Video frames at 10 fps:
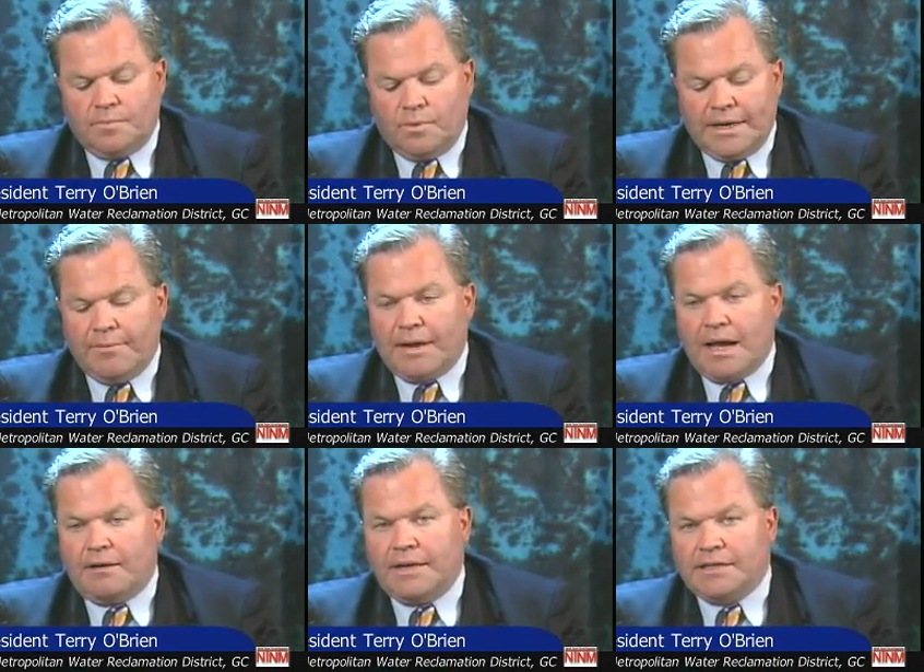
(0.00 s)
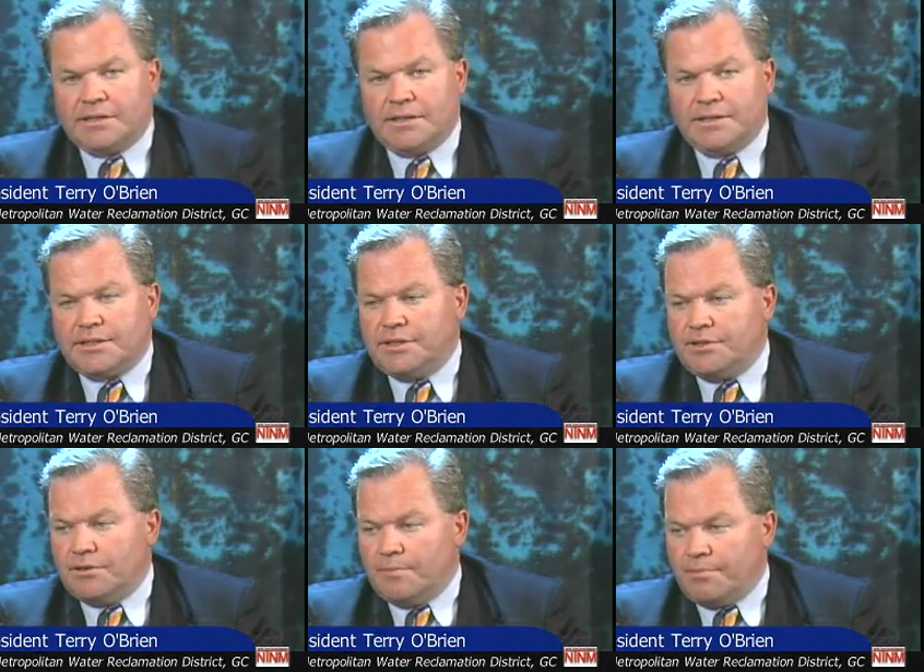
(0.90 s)
when they went out and solicited
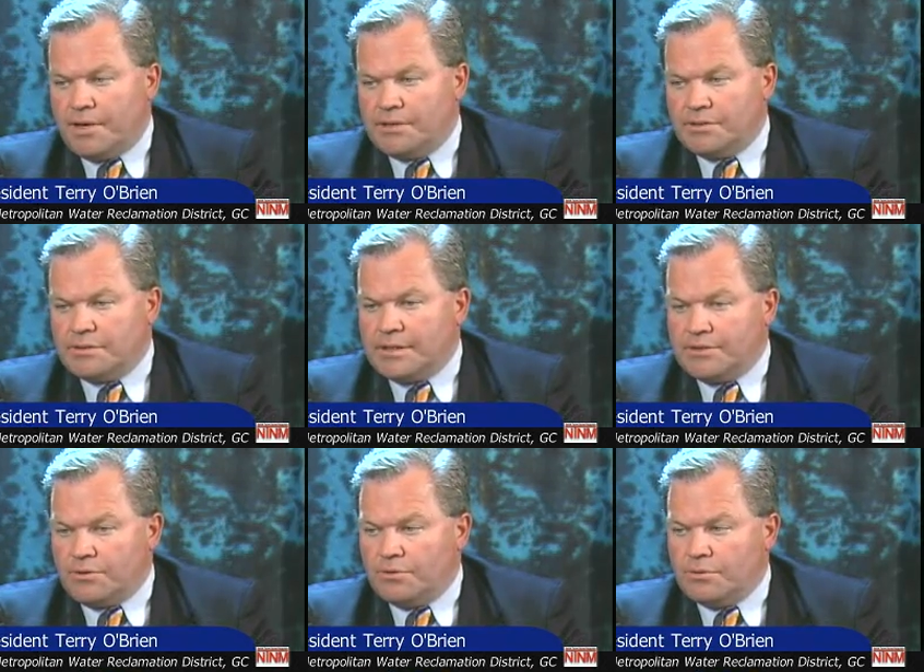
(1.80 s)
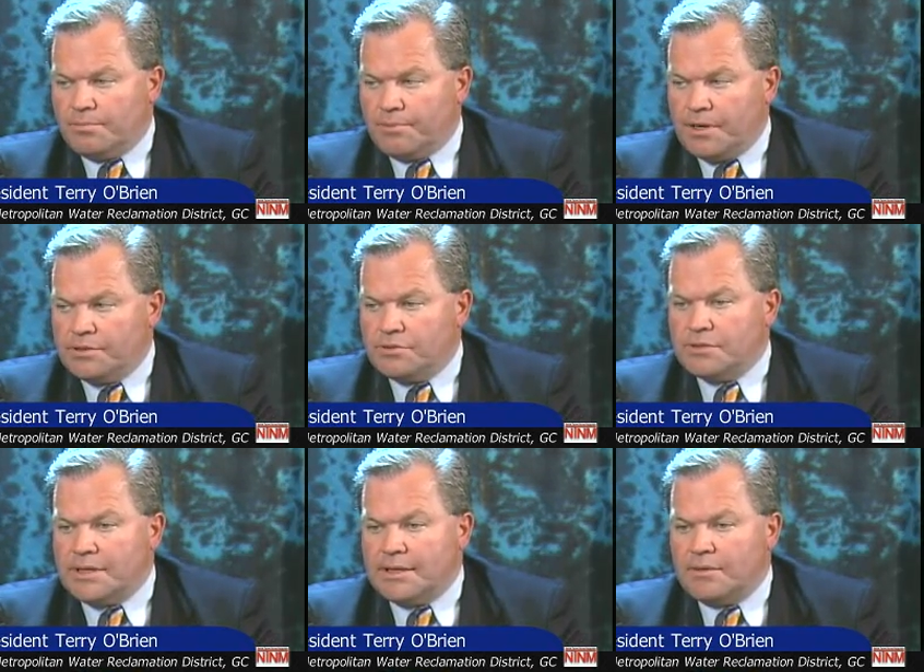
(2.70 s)
their appraisals, they told their appraisers
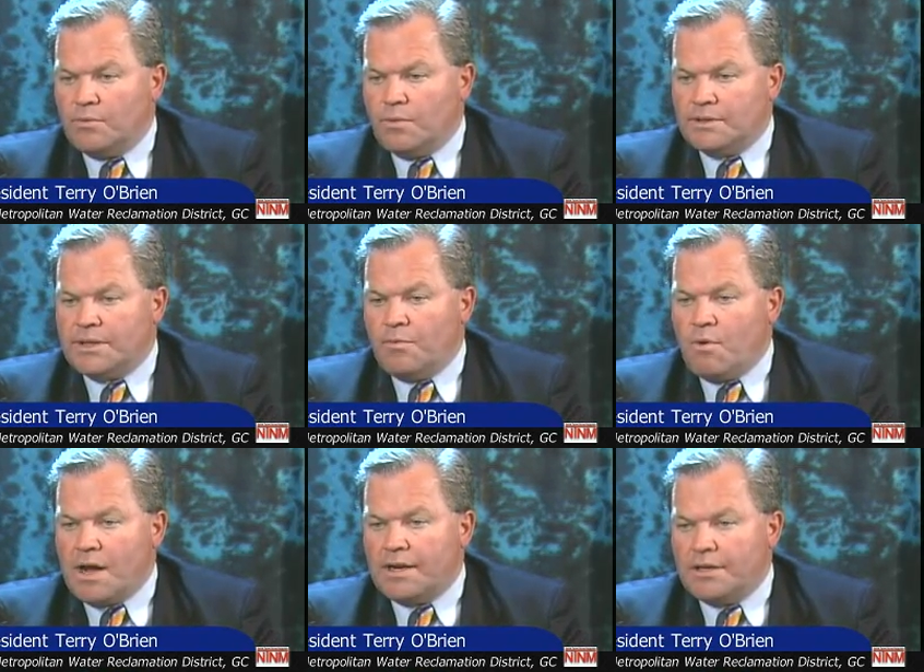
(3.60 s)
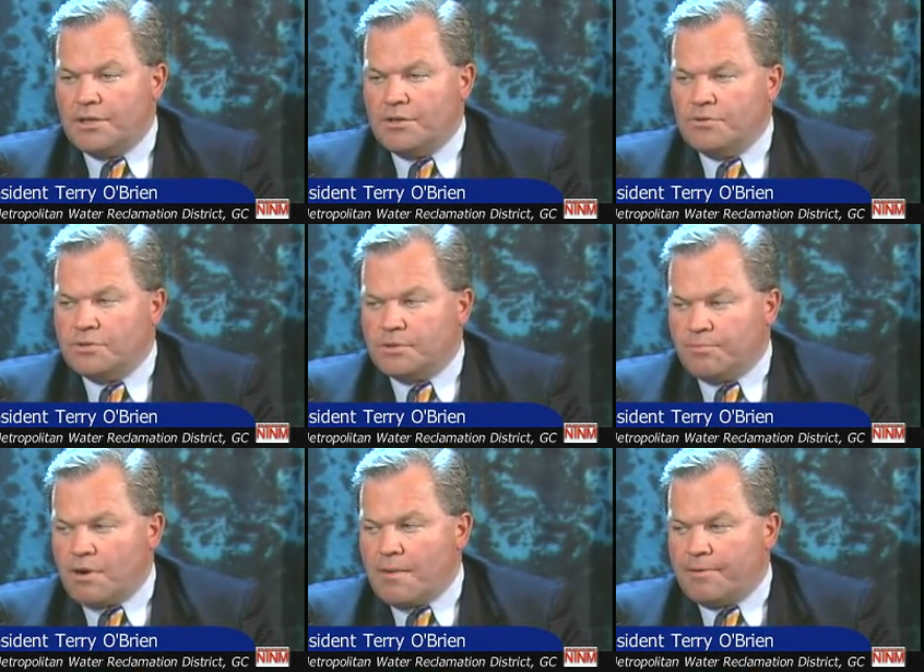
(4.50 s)
that what they wanted to use the
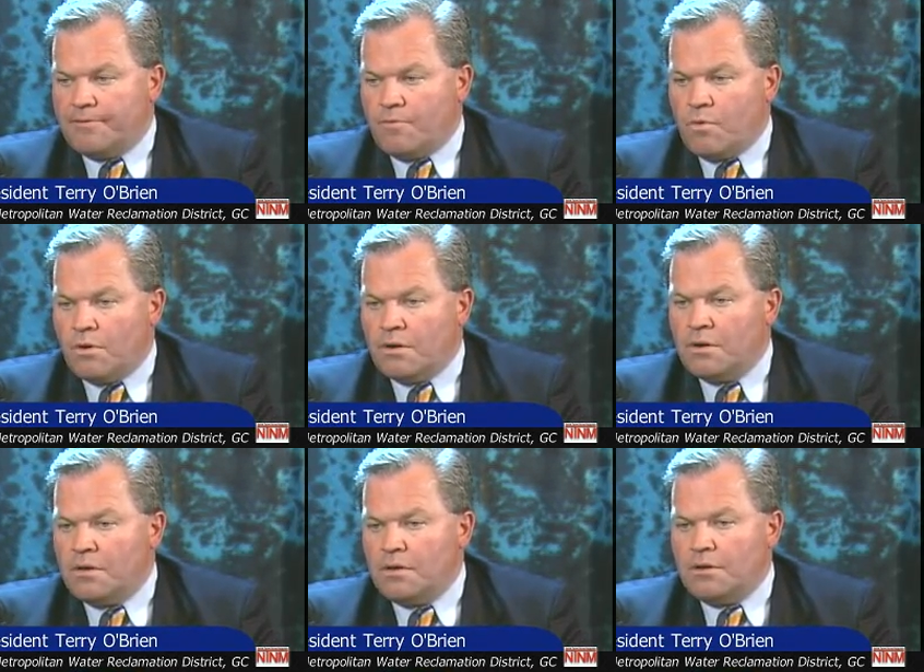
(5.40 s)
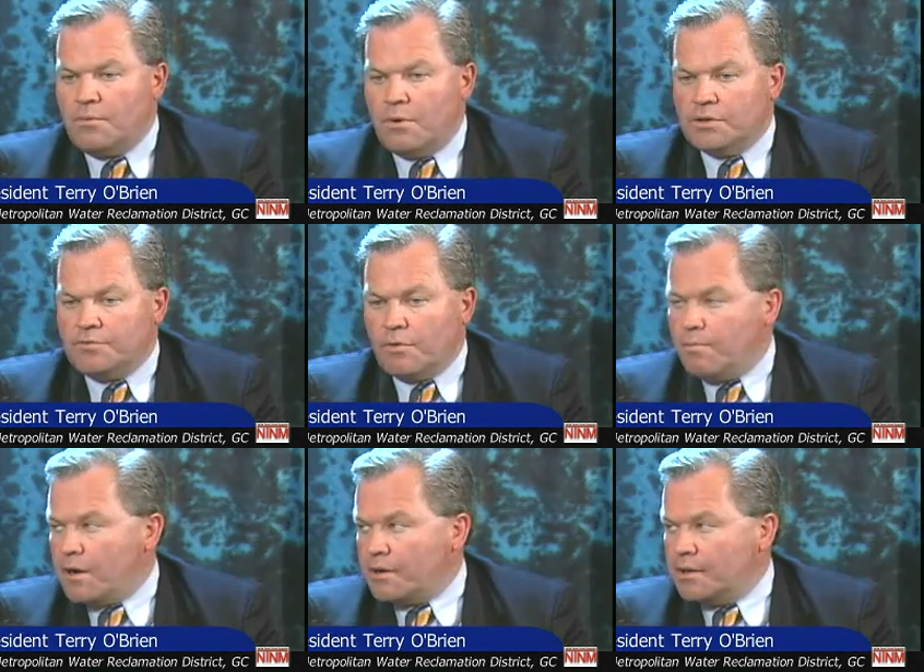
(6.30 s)
property for was for
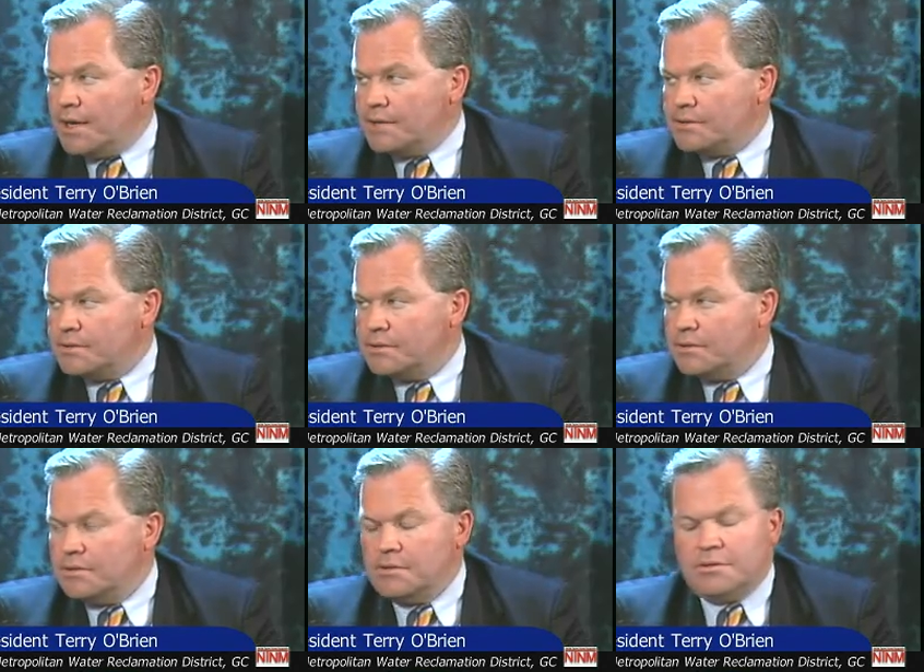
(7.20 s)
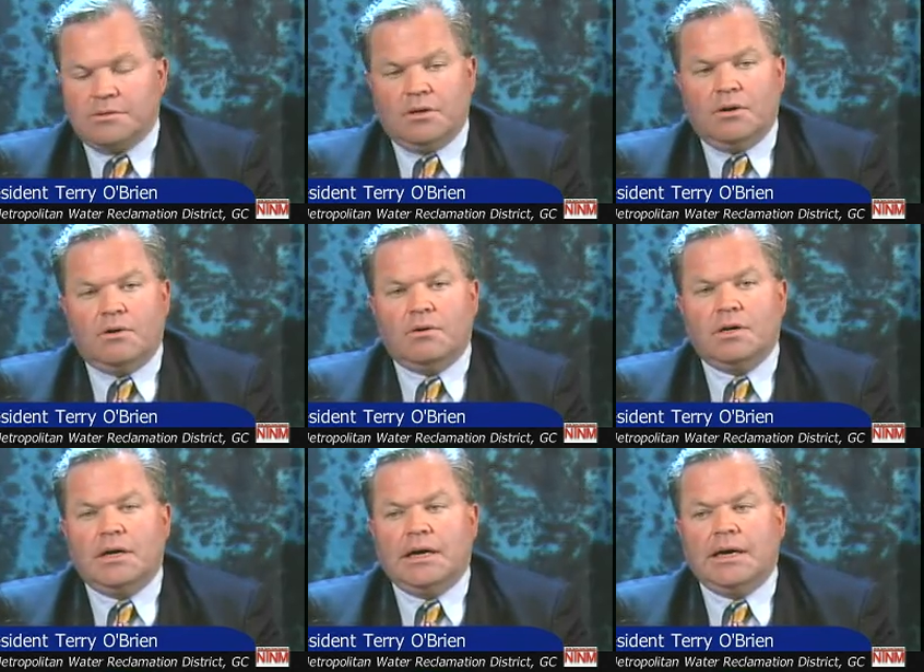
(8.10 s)
parking lots. Okay. So
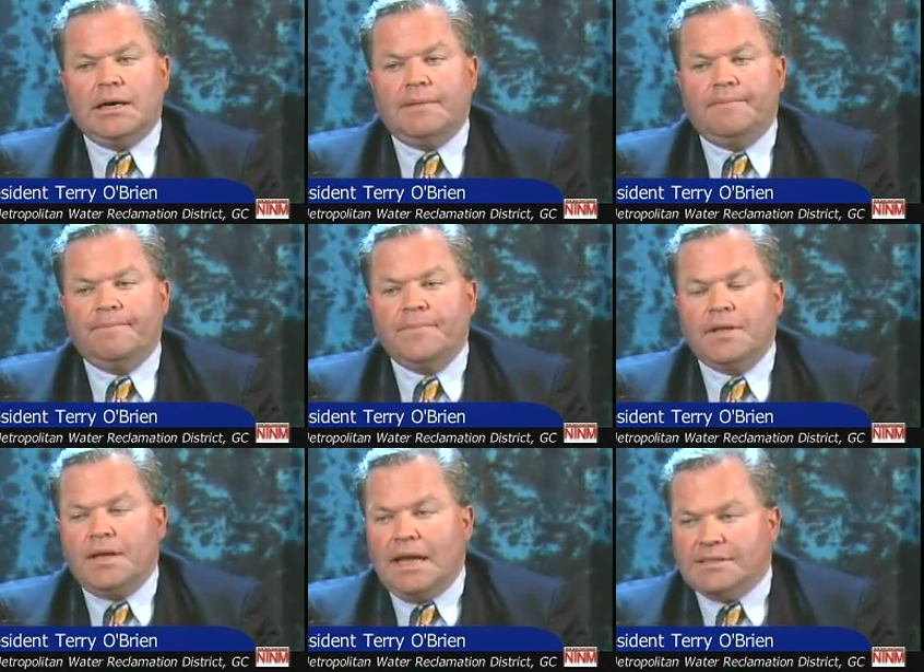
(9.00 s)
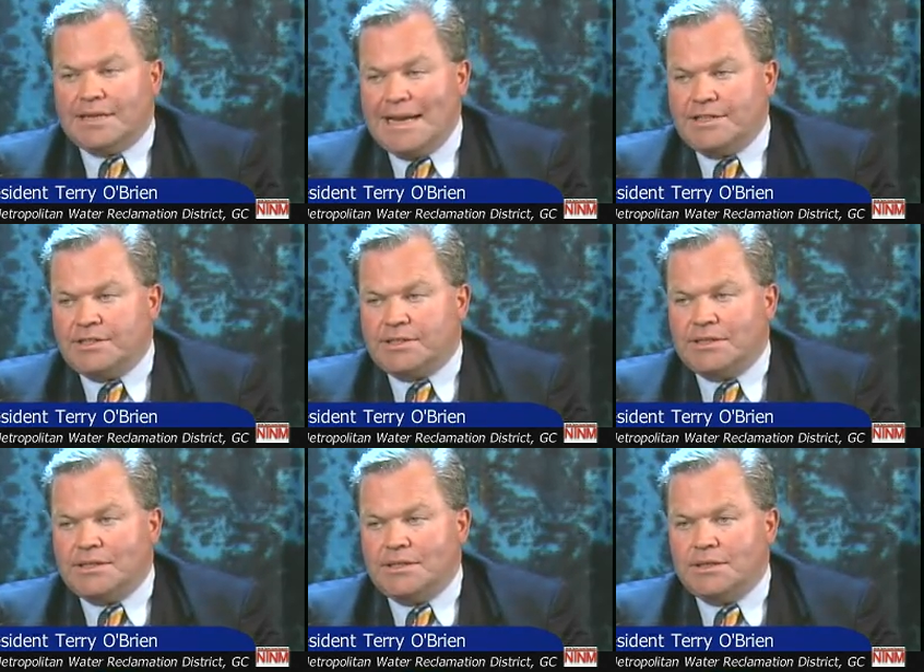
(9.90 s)
um, as an
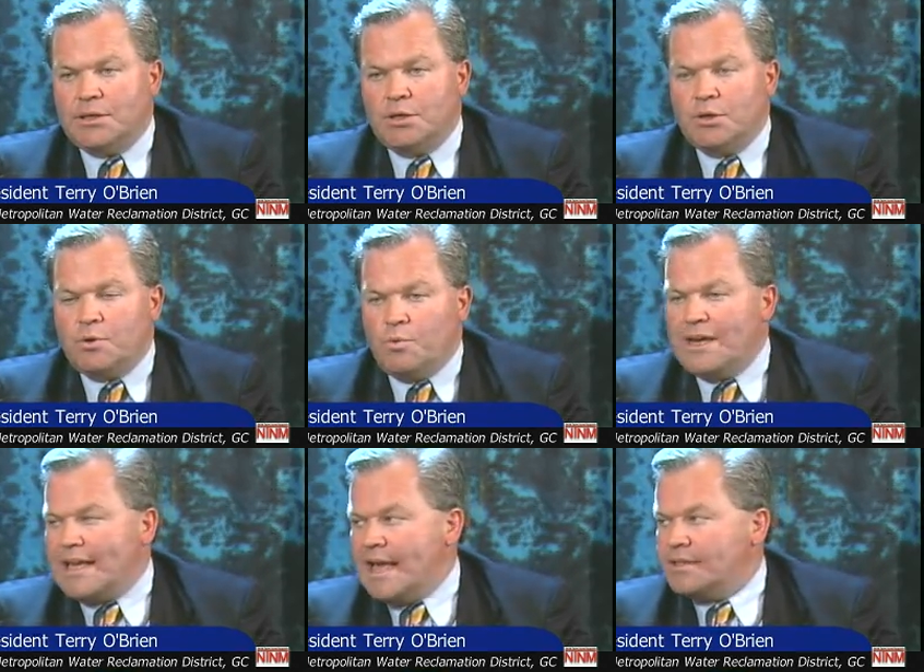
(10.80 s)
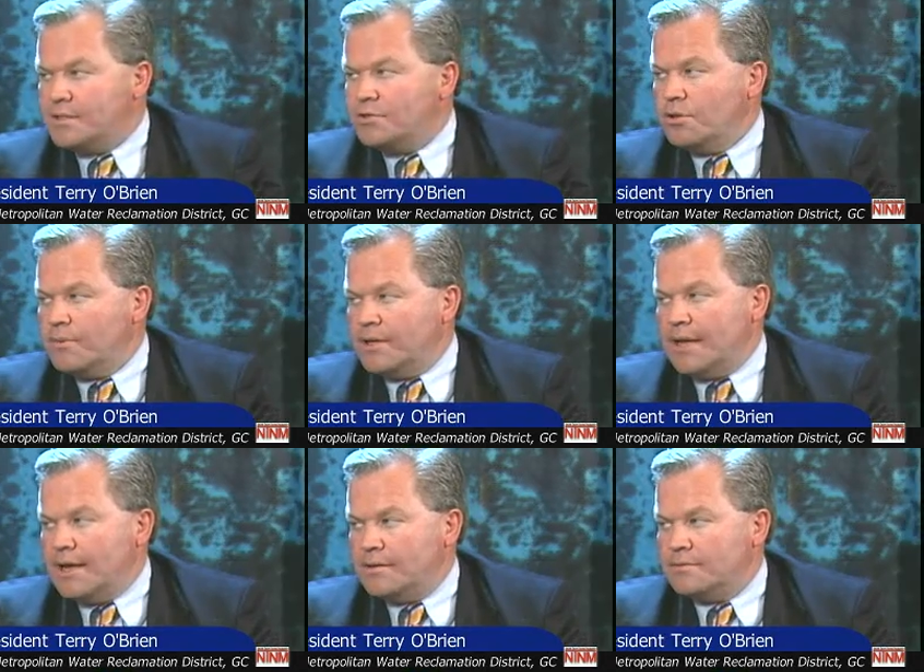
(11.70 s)
agency, we can't determine
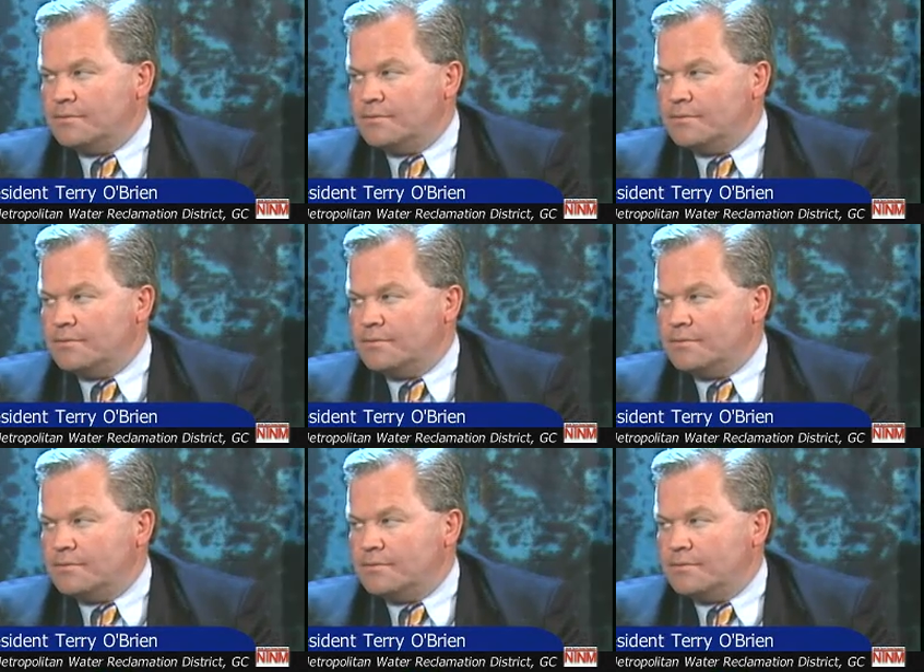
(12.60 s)
that.